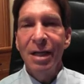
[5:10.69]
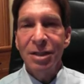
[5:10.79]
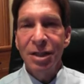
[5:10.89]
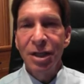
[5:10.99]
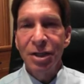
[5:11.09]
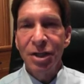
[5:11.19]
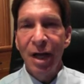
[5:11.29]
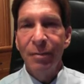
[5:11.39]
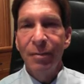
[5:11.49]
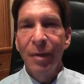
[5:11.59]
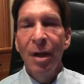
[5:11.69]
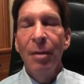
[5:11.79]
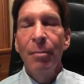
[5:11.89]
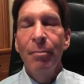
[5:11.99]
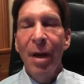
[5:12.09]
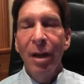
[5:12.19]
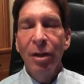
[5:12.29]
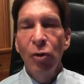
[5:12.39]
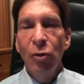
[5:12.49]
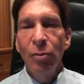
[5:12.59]
skin exam.
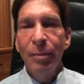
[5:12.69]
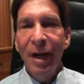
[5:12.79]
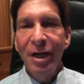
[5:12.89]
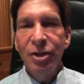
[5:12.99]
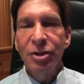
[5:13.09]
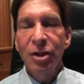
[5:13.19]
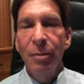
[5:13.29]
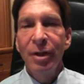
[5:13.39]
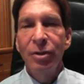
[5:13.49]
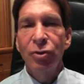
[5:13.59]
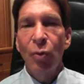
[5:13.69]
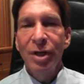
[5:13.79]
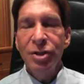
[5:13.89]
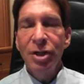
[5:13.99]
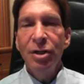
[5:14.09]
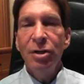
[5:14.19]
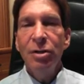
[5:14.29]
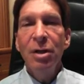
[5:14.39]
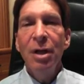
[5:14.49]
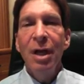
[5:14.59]
Melanoma patients come in twice a
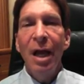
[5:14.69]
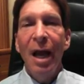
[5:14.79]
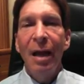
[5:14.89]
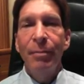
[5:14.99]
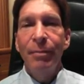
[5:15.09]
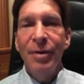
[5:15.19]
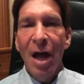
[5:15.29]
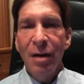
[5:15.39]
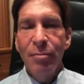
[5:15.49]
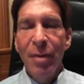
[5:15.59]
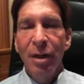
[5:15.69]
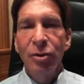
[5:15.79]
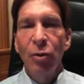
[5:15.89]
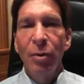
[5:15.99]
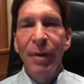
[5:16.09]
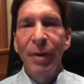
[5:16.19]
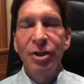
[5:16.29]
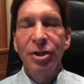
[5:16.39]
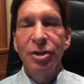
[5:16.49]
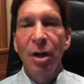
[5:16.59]
year, and non-melanoma
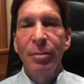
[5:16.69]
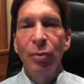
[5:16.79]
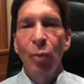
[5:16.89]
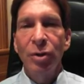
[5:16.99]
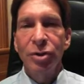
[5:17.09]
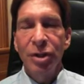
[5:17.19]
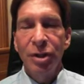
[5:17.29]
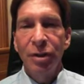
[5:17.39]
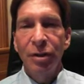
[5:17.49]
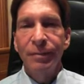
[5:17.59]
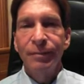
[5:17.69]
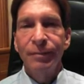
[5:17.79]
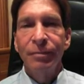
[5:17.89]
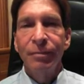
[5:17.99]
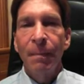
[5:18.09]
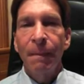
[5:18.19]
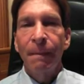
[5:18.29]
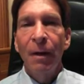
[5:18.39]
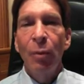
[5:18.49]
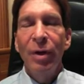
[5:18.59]
patients come in once a year.
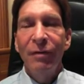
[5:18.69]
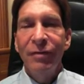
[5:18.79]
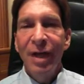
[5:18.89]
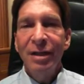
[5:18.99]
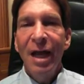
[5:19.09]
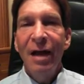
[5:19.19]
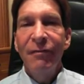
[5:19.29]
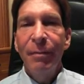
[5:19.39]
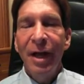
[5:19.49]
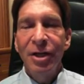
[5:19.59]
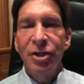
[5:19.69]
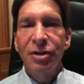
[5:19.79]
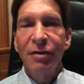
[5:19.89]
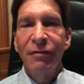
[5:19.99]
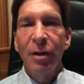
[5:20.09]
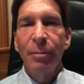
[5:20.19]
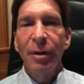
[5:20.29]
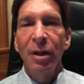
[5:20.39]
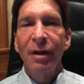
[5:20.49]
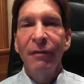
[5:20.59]
We have yet to have a patient develop a
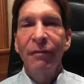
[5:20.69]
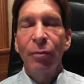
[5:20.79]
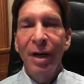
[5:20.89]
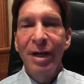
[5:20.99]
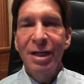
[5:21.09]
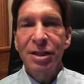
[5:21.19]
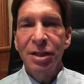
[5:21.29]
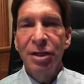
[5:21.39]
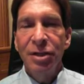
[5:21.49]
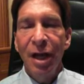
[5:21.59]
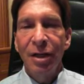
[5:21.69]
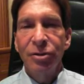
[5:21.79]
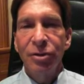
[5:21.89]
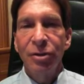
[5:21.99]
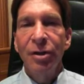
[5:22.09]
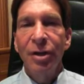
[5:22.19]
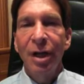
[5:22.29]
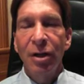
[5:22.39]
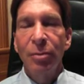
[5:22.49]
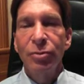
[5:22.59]
life-threatening skin cancer
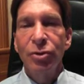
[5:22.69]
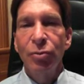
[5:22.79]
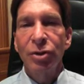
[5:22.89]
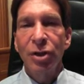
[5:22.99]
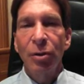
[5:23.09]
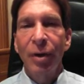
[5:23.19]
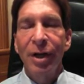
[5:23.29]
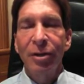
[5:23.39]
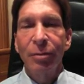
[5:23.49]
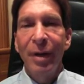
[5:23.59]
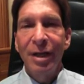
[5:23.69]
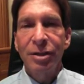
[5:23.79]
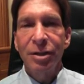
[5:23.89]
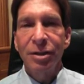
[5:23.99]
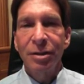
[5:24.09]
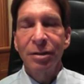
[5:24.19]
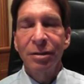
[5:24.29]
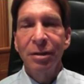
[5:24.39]
that comes to us on a regular basis.